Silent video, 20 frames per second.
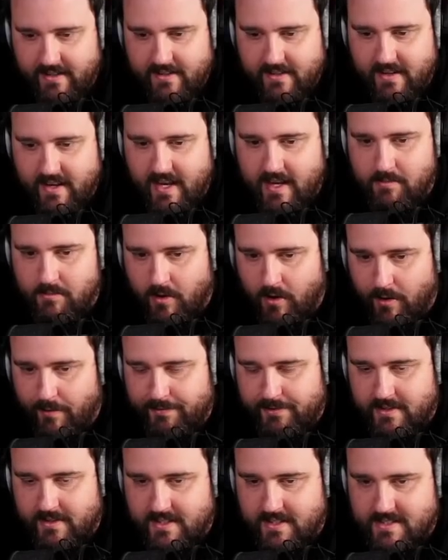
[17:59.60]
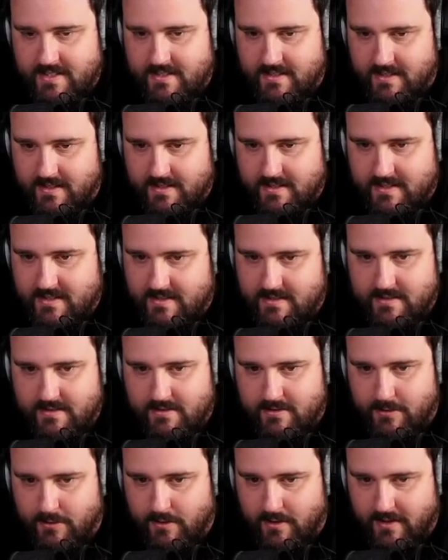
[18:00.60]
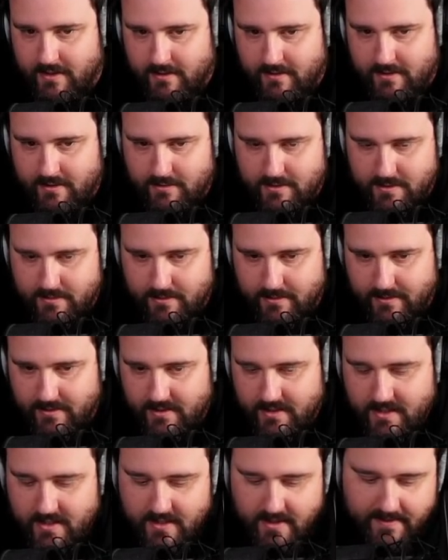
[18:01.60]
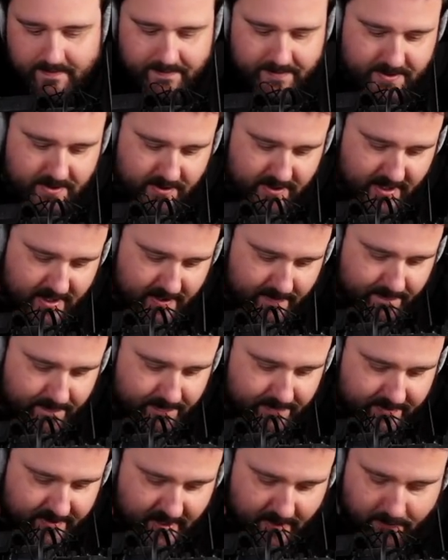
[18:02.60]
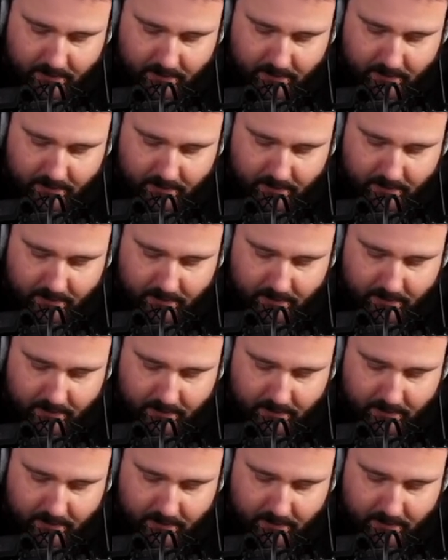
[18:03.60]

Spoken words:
the game after this, it's totally unusable. So yeah, that